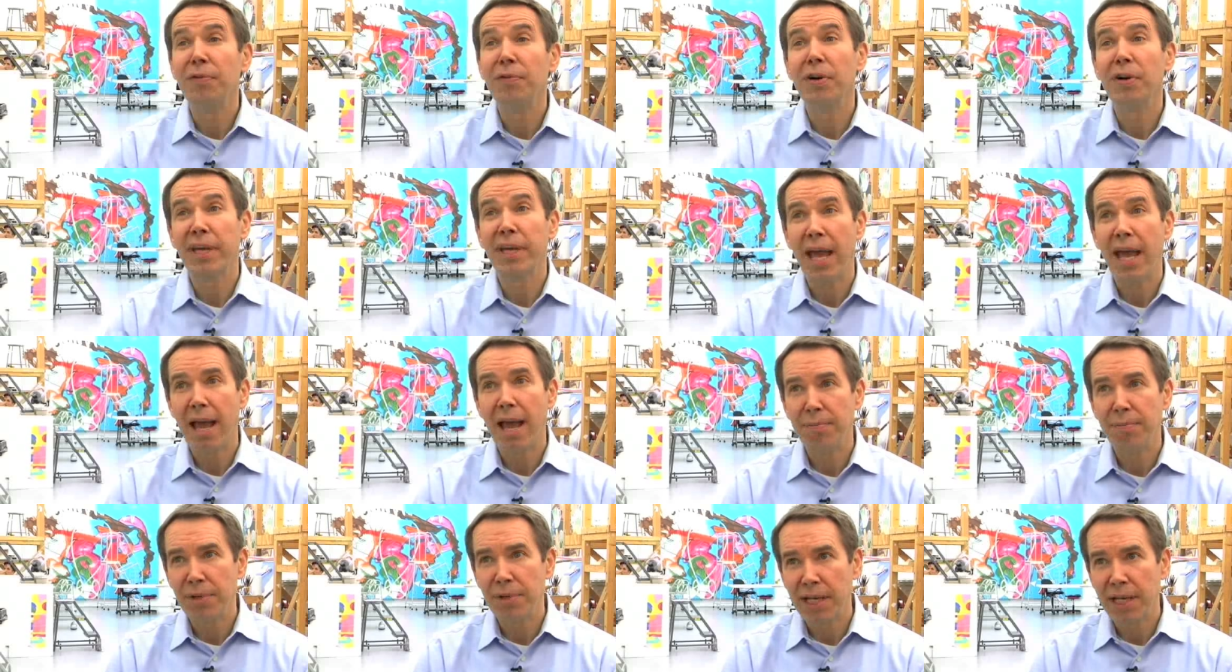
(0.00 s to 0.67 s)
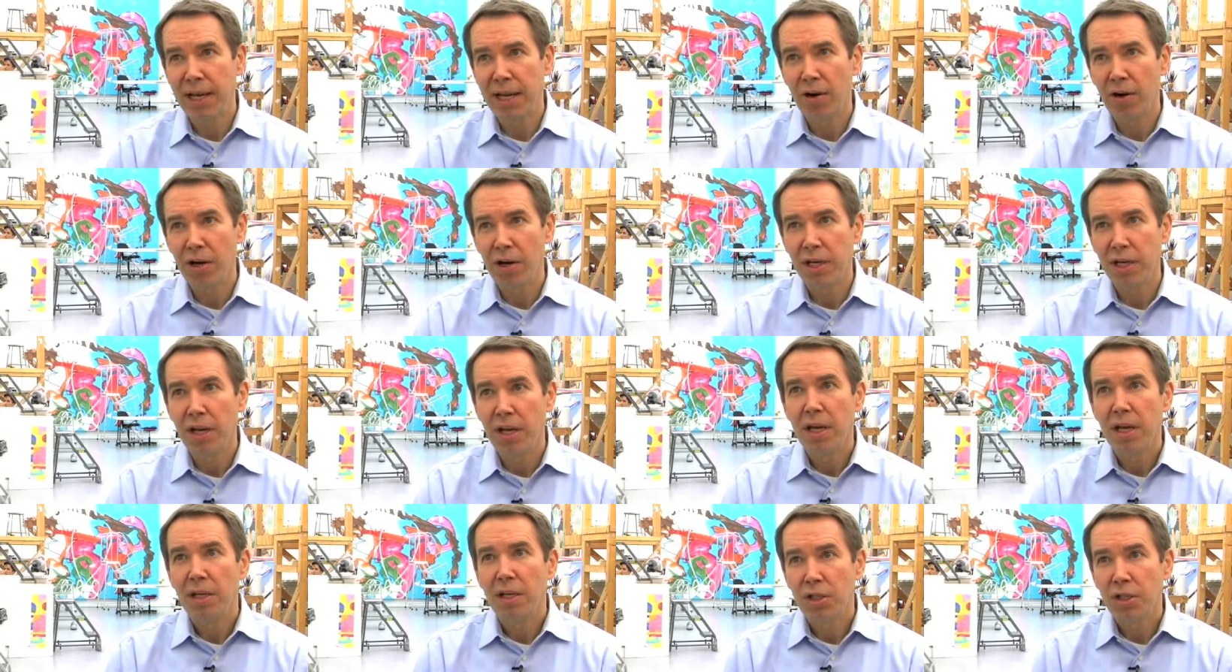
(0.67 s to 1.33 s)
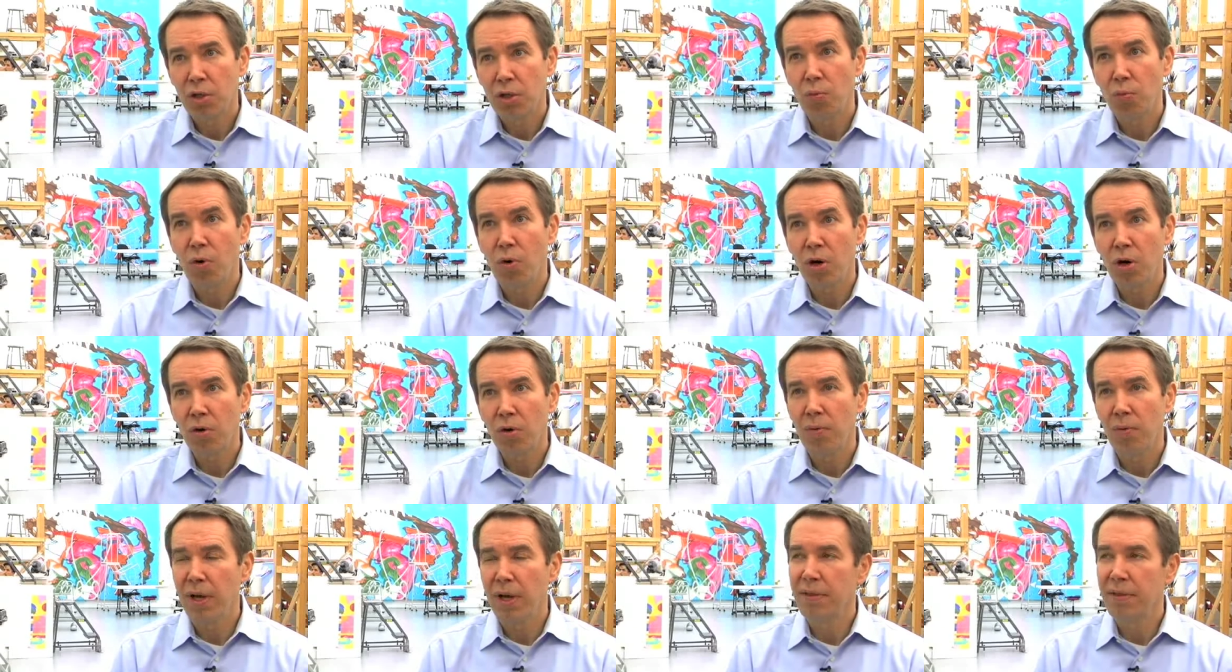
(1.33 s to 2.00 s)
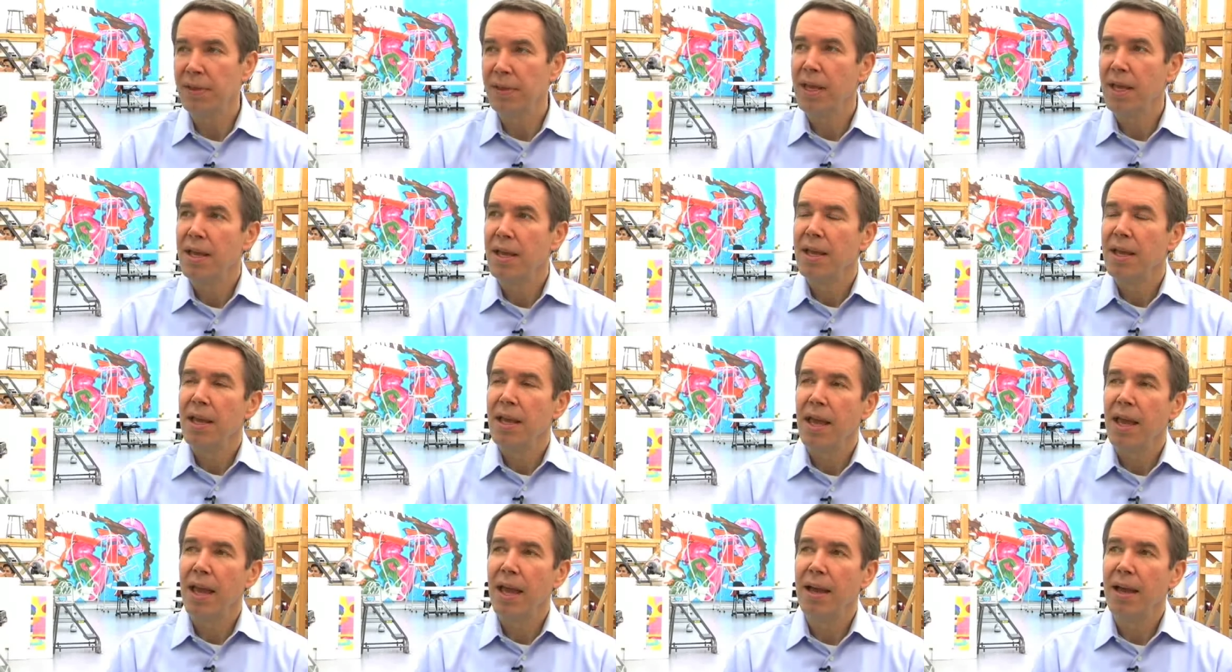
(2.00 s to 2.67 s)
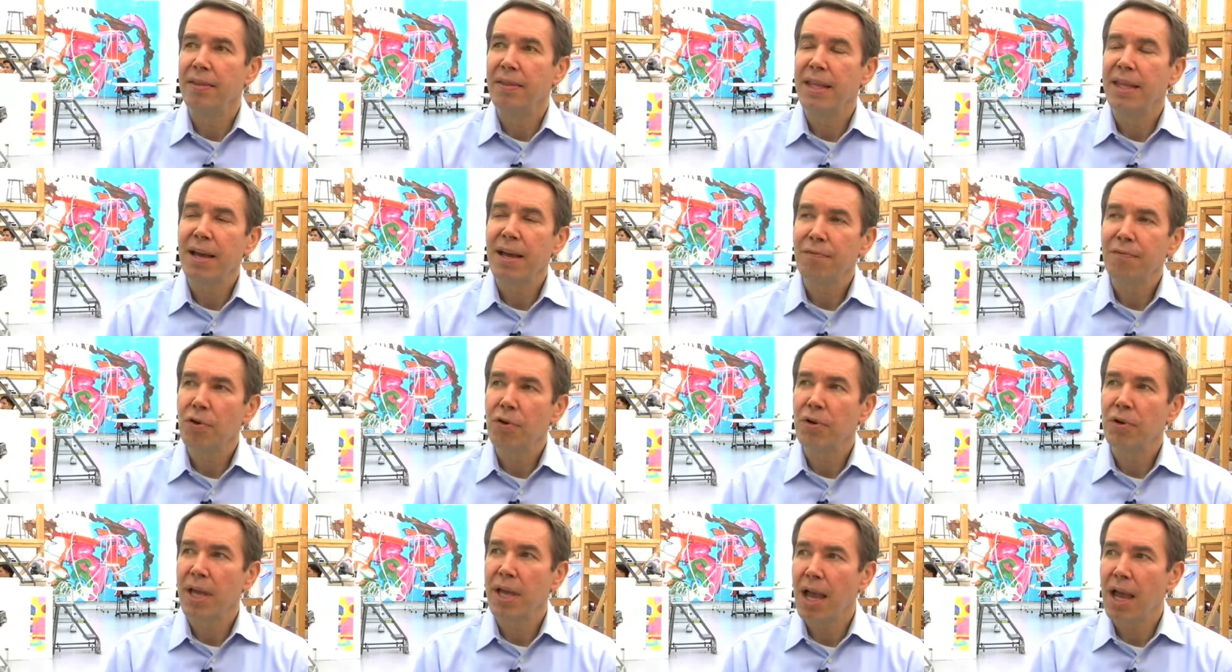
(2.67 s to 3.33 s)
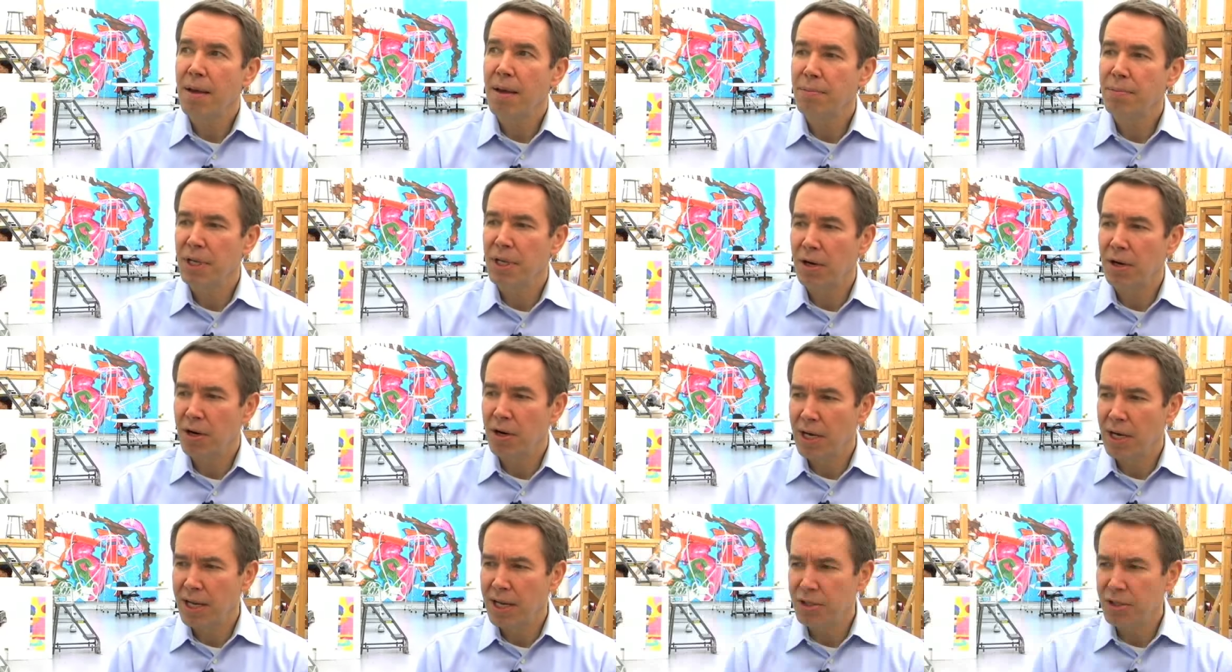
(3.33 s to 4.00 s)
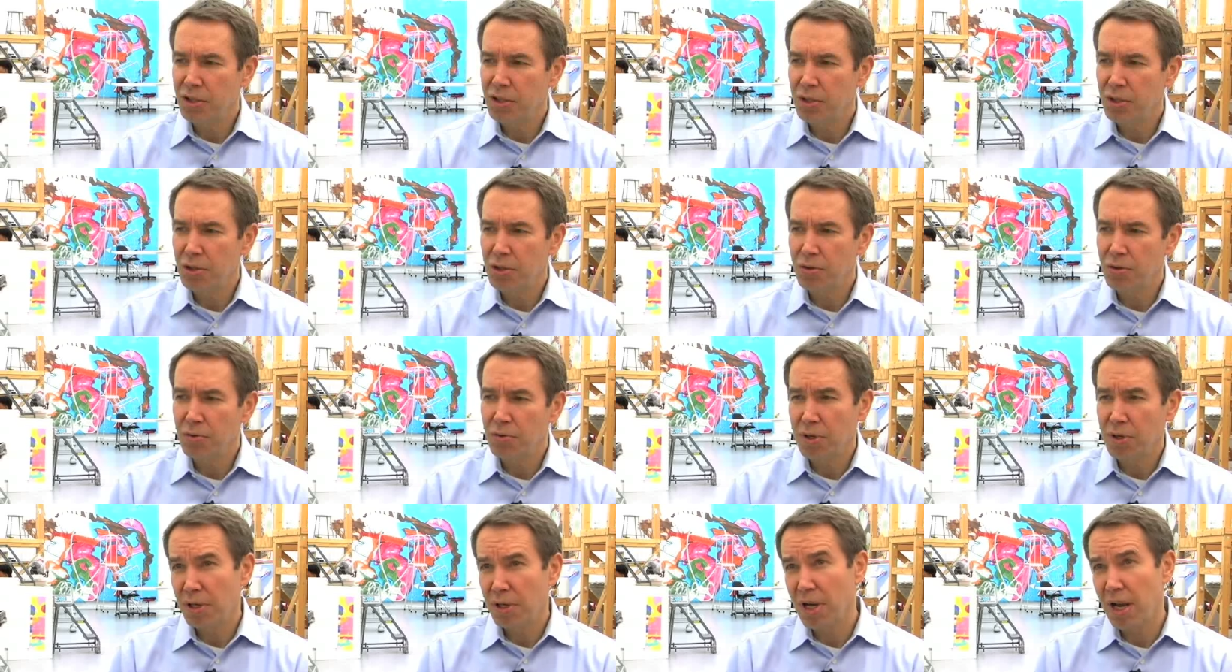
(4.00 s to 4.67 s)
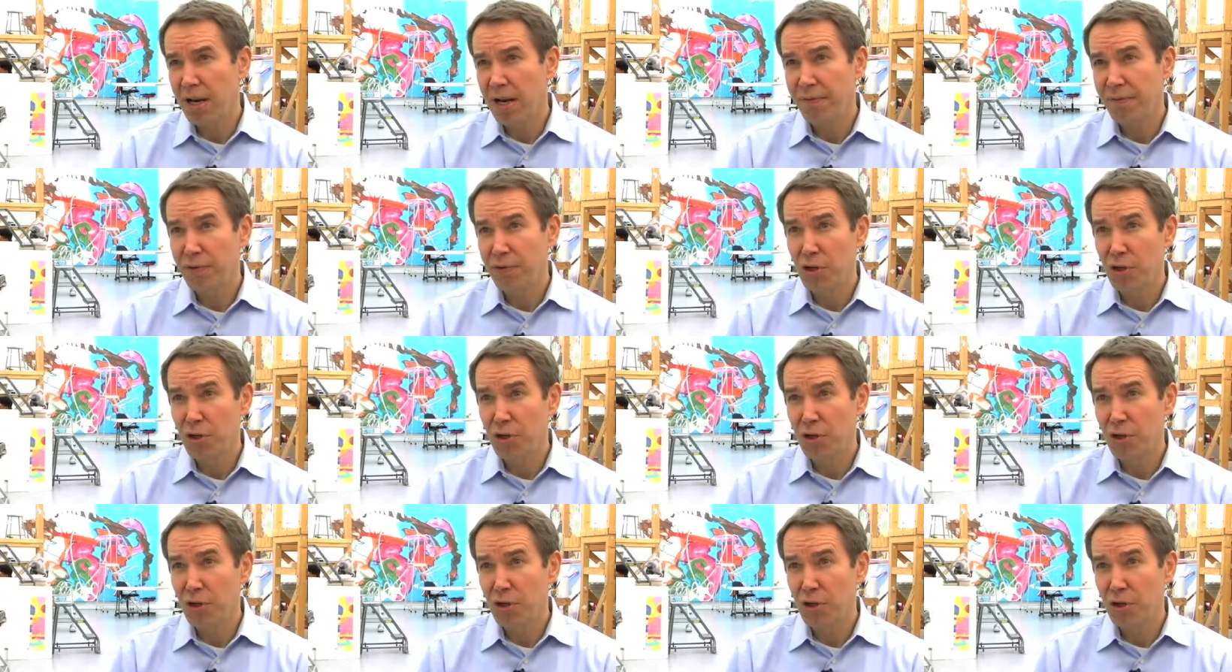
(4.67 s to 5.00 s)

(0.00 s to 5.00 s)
vocabulary to work with. And that vocabulary lets you kind of